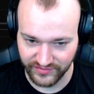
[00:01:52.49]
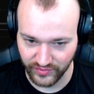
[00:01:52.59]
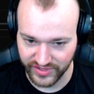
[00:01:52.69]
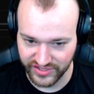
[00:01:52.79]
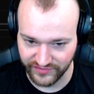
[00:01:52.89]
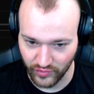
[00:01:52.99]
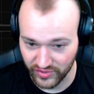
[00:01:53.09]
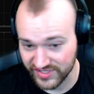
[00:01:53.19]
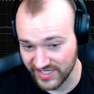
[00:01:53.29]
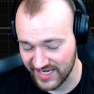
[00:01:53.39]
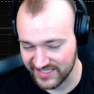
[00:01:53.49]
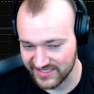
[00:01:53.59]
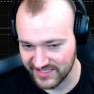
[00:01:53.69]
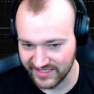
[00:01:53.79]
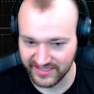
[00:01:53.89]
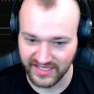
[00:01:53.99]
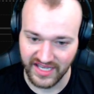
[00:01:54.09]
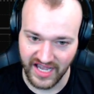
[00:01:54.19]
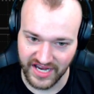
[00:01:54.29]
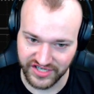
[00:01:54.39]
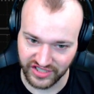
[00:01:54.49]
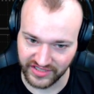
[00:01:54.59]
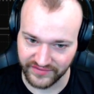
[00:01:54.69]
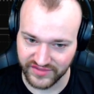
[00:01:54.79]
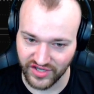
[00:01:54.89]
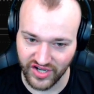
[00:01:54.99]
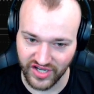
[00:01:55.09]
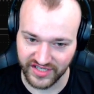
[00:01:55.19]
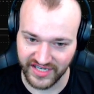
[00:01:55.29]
which of course in hindsight I should have left it on,